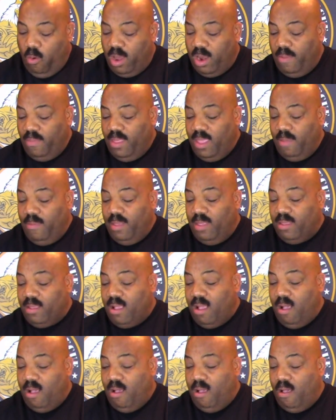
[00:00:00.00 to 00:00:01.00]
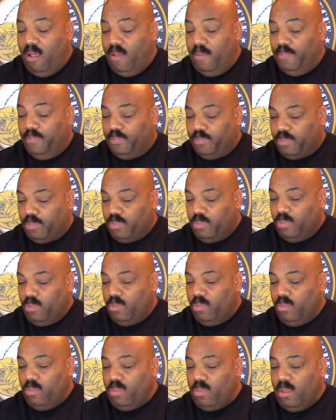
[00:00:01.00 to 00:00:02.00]
one of them is called
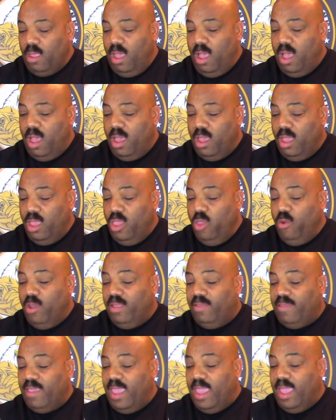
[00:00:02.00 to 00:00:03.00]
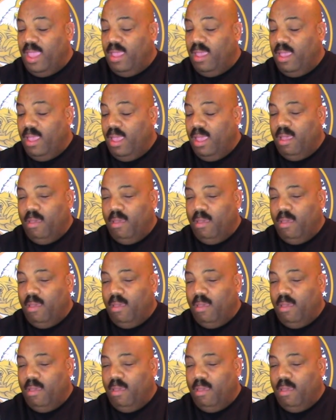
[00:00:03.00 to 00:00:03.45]
uh, Huacatay